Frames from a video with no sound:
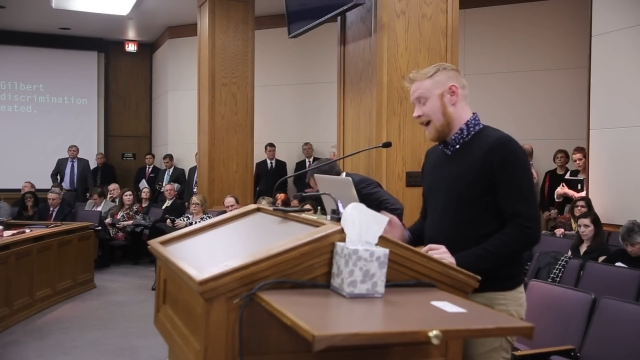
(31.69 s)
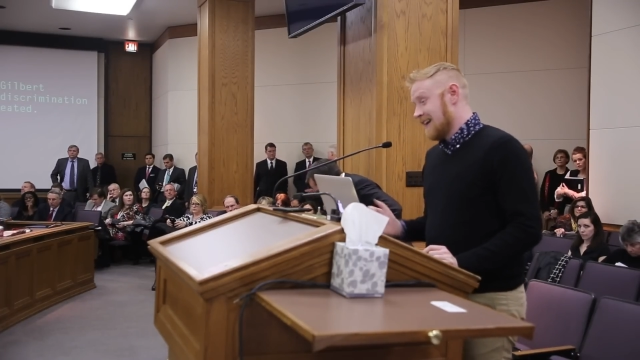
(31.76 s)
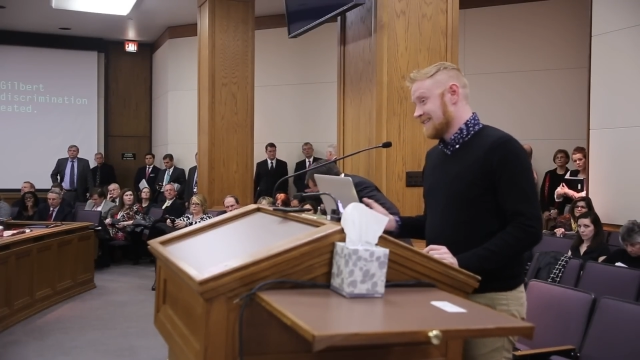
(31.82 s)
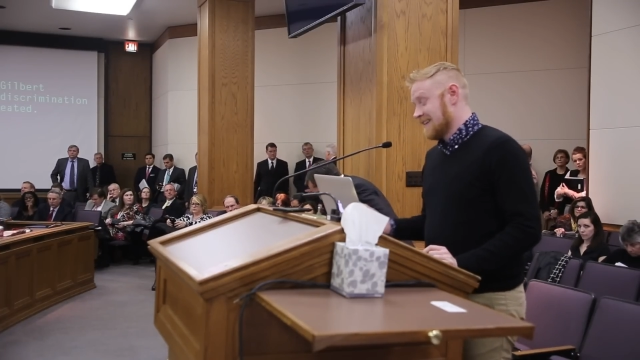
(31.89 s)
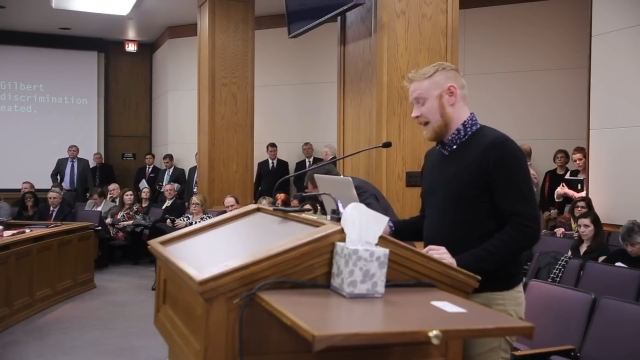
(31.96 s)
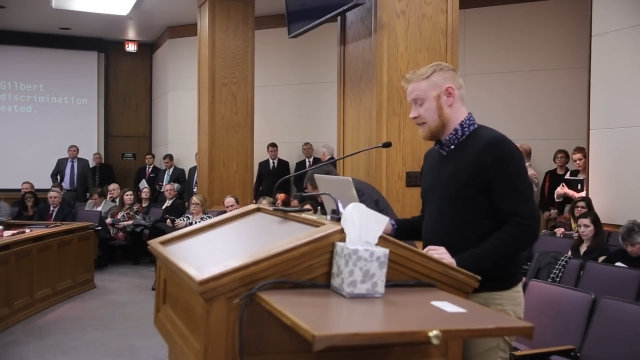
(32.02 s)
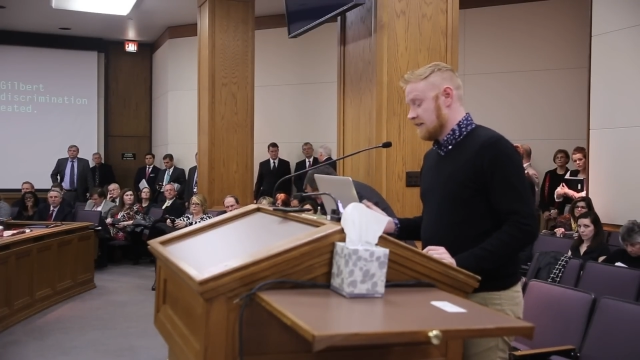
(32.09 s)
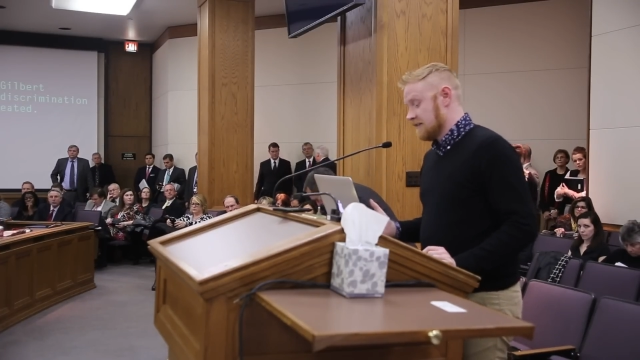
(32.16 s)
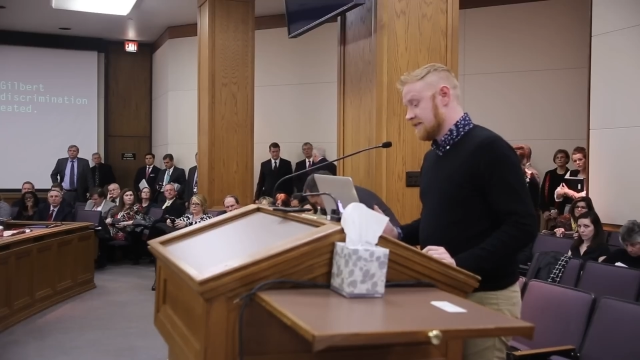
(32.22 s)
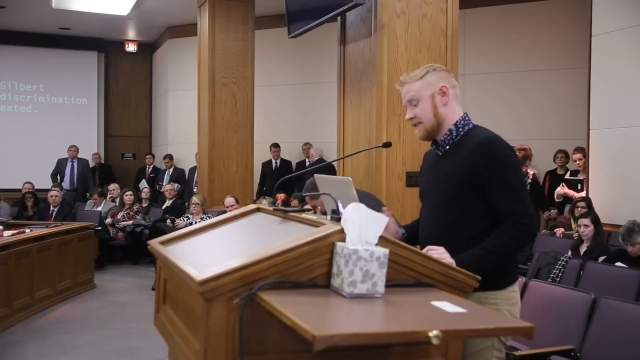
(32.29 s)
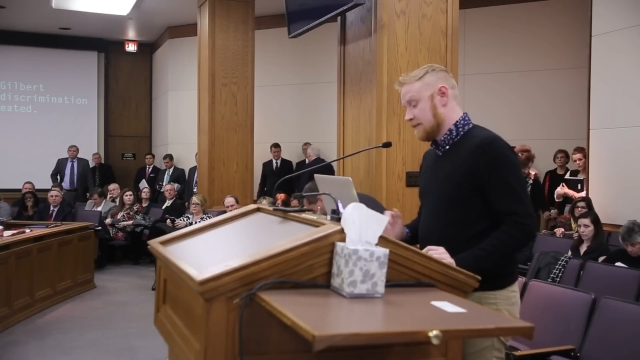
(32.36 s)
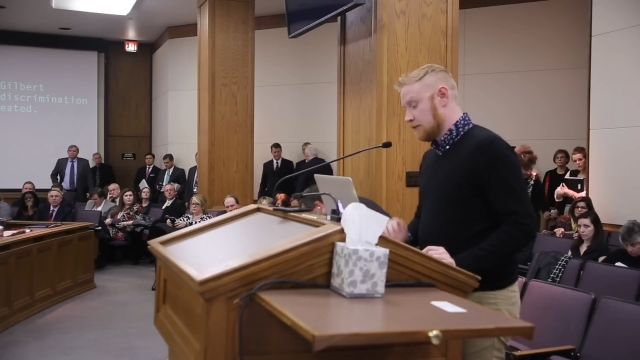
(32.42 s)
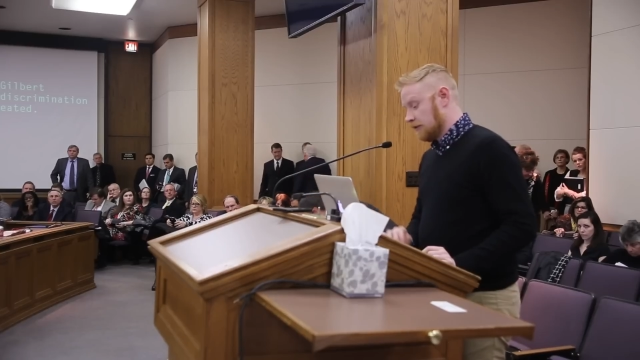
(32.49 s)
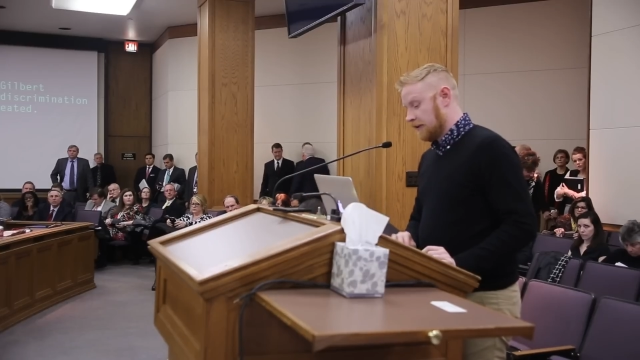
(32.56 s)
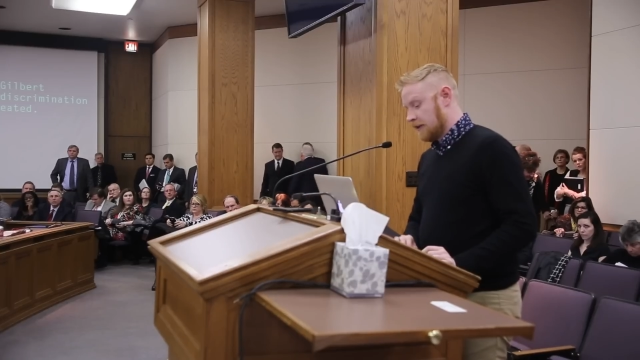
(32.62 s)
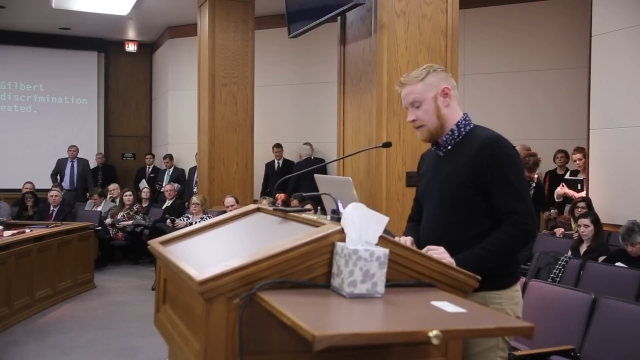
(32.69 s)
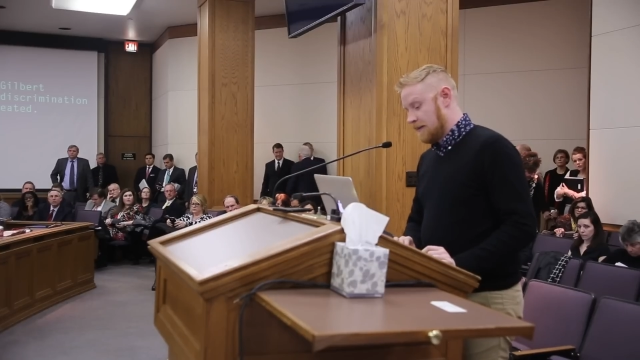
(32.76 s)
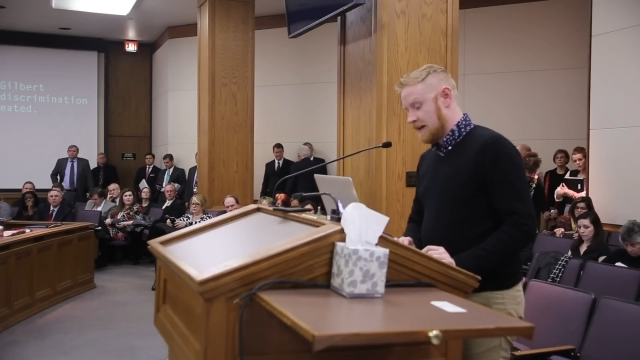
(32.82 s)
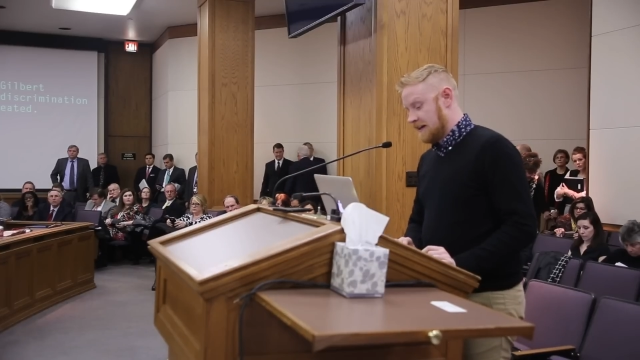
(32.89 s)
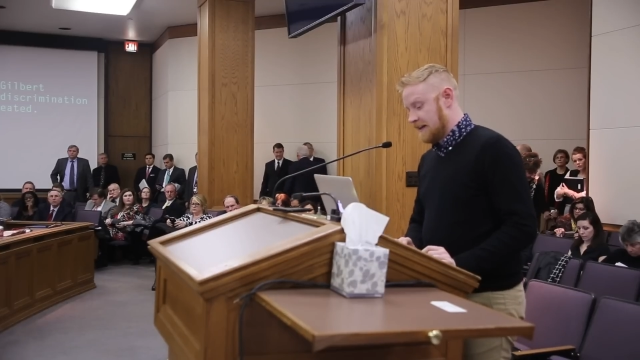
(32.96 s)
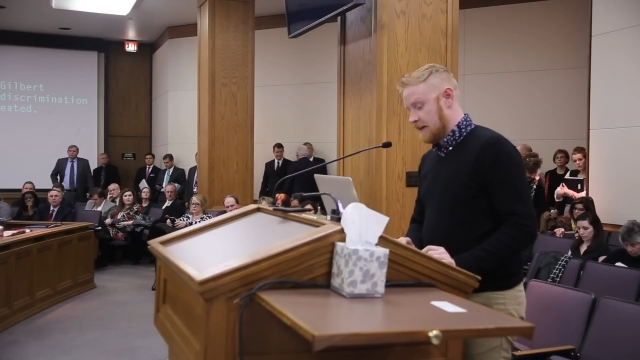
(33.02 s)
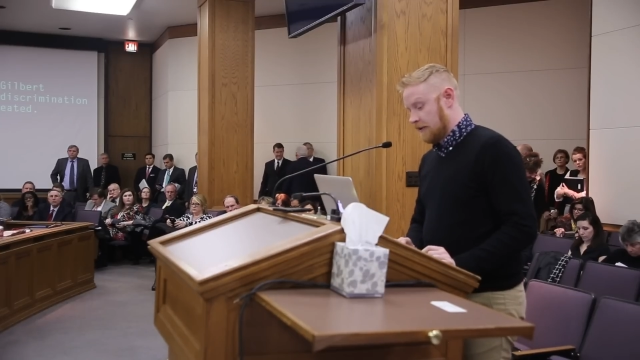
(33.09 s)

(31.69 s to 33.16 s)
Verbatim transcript: I sat in a similar committee